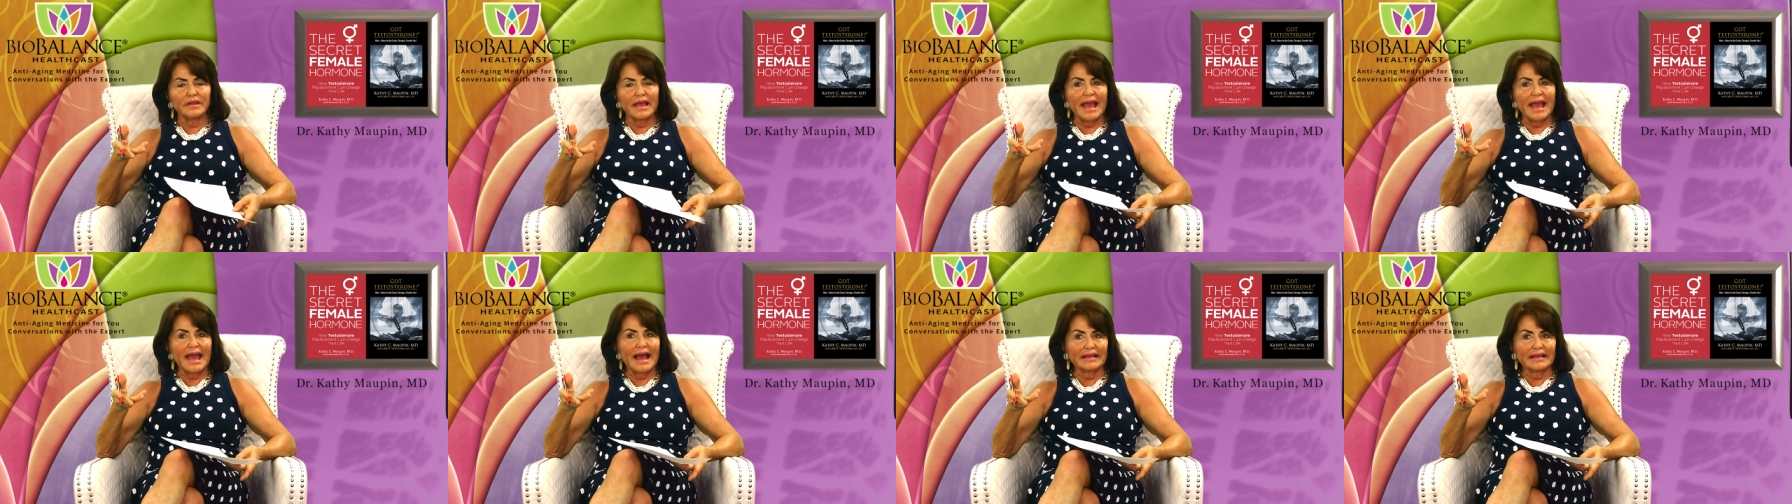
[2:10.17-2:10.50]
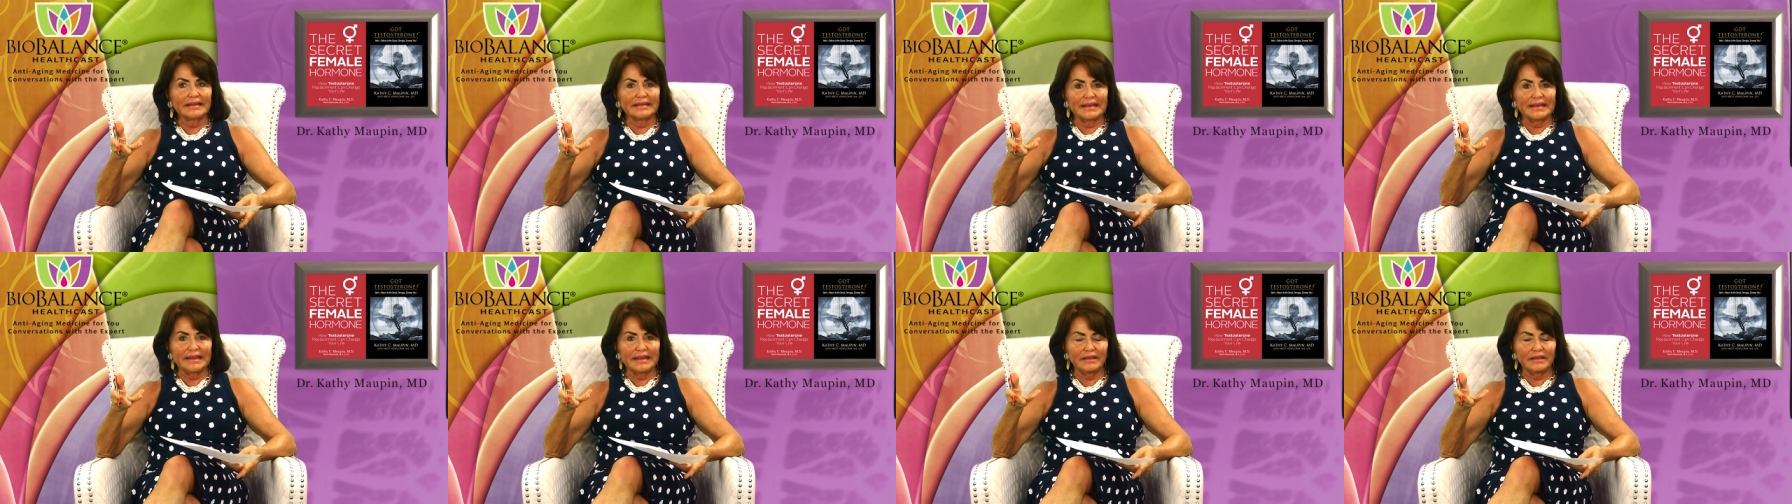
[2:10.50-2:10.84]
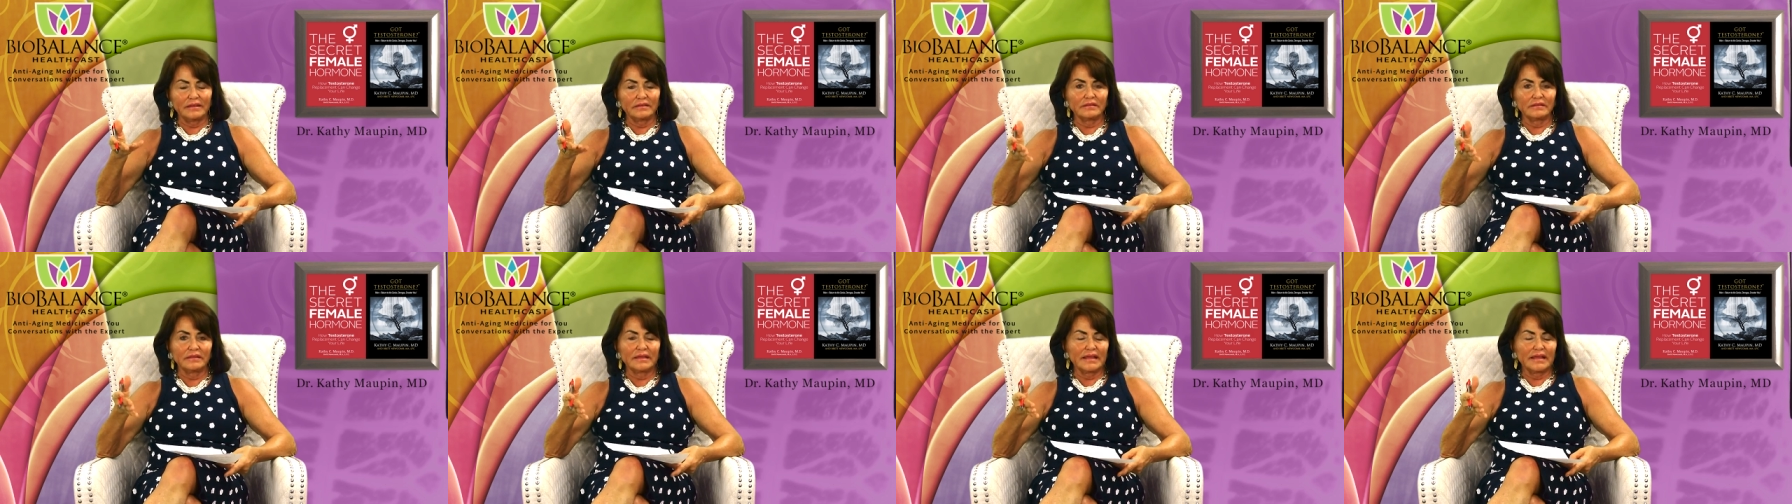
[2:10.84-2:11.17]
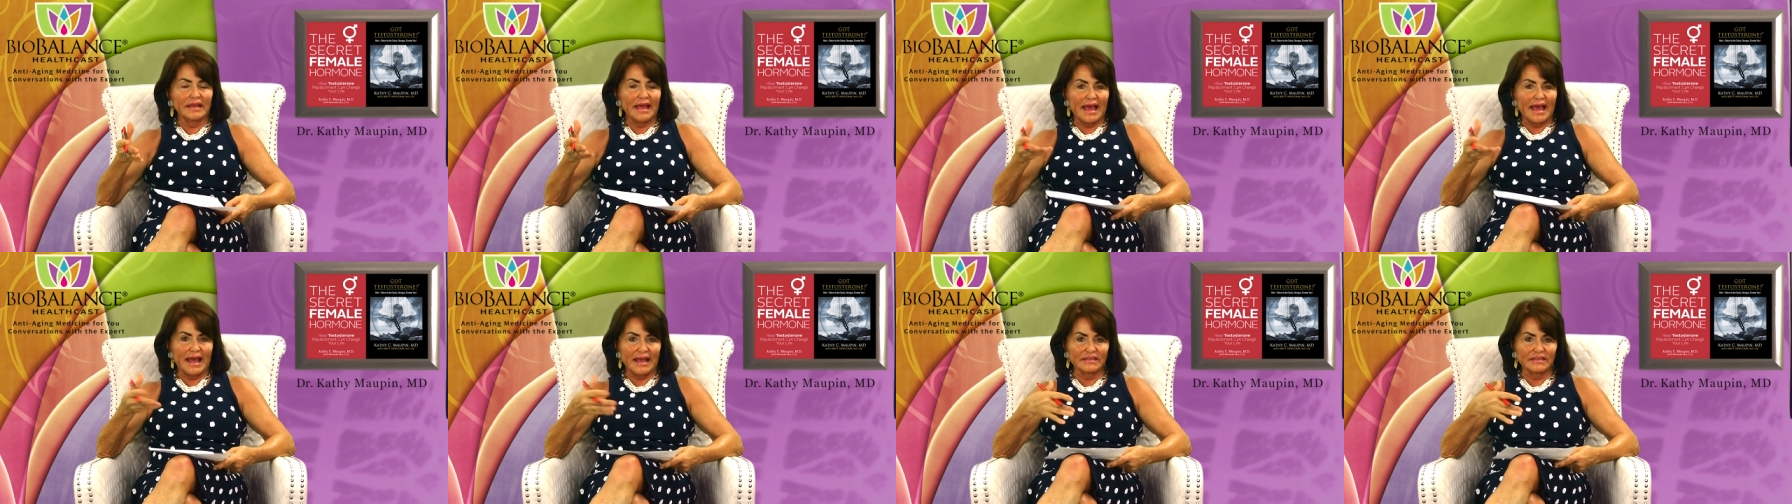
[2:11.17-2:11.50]
acne
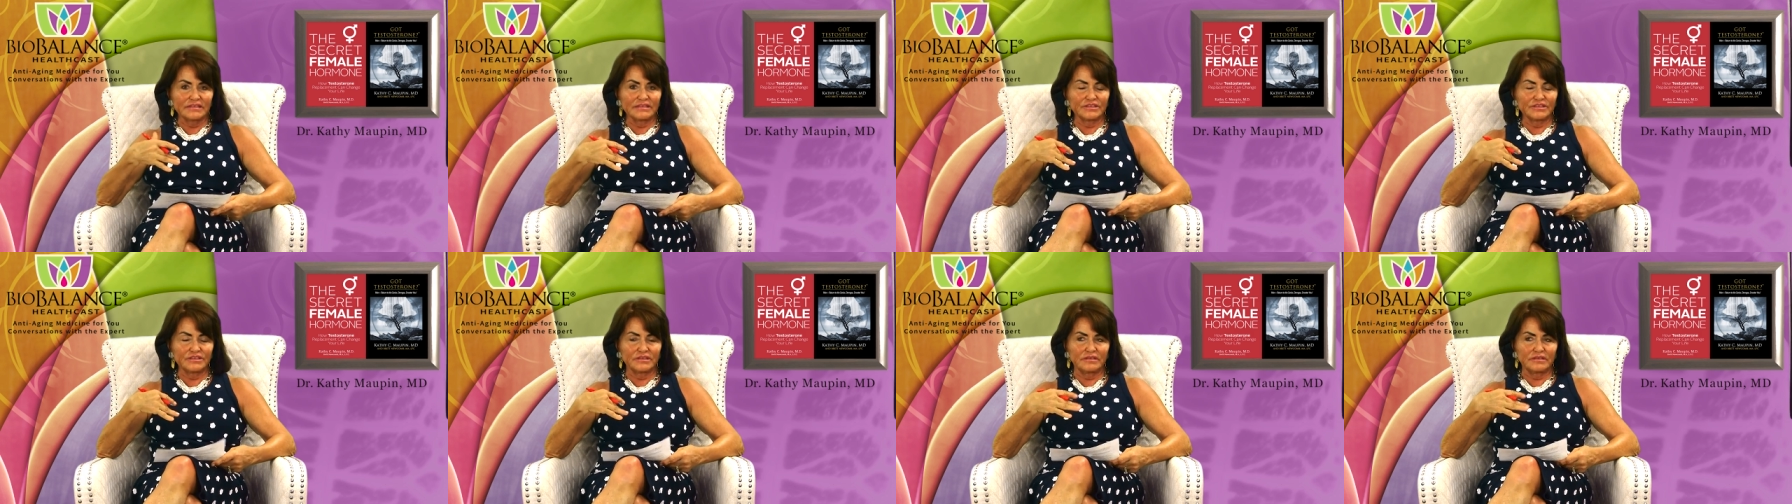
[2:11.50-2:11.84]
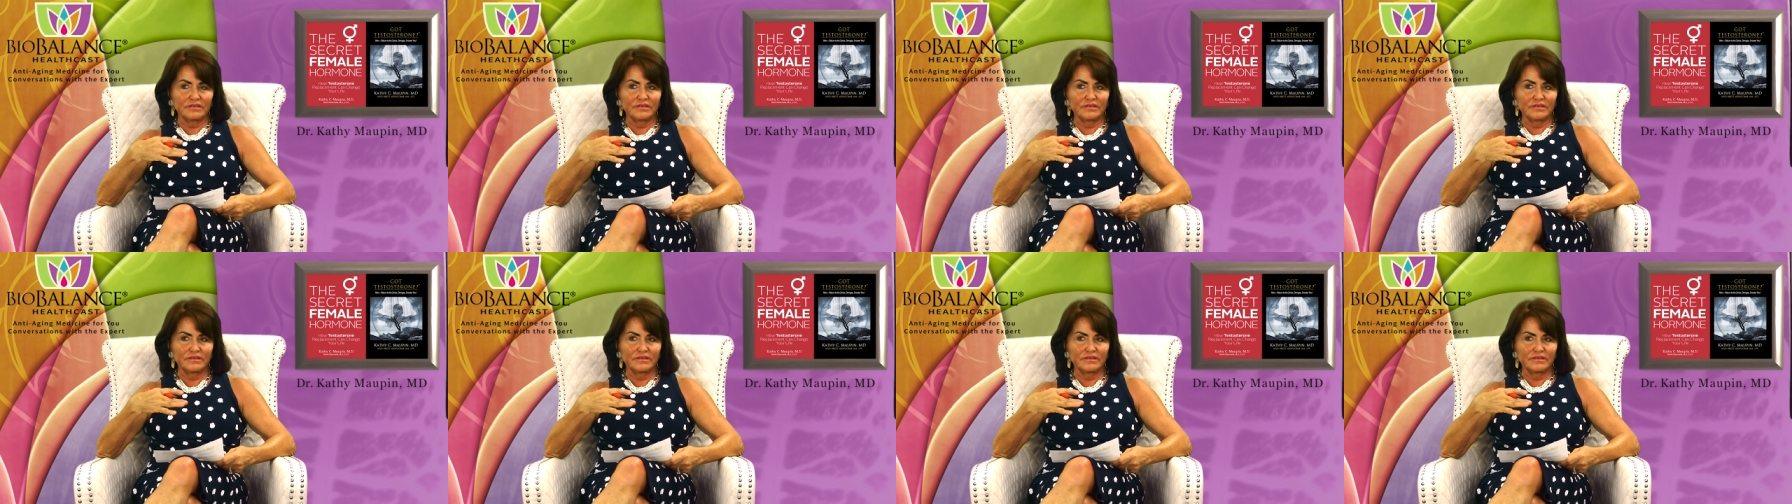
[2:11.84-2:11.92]
has